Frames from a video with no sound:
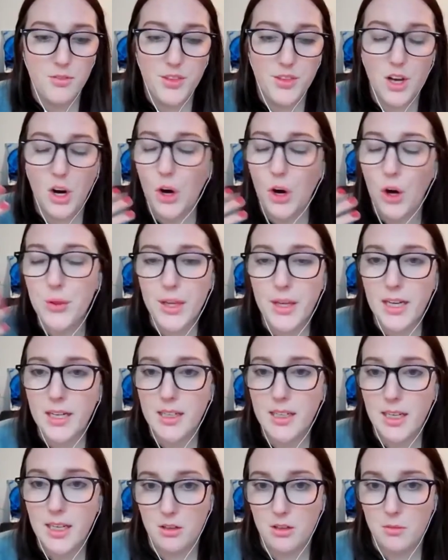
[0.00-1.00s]
All they
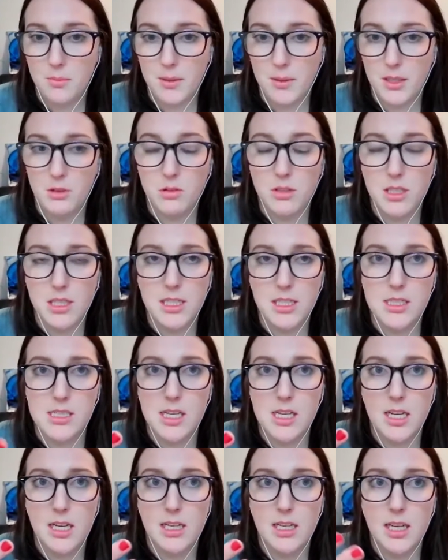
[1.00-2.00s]
care about is
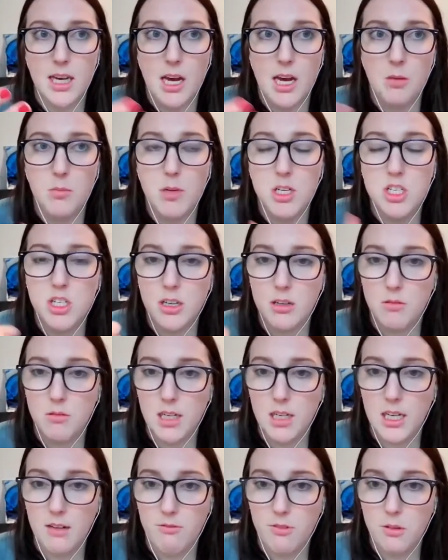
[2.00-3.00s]
like, how much can we
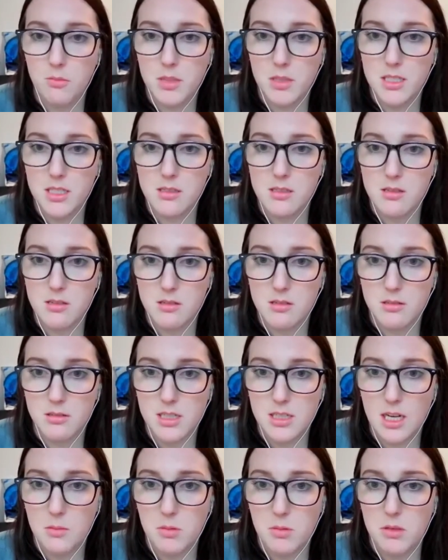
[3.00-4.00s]
get from this
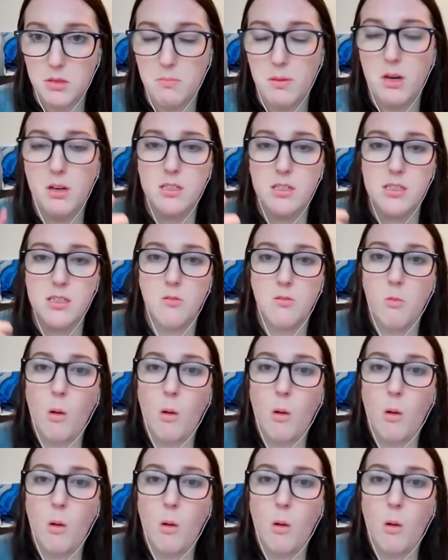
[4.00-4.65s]
type of deposit?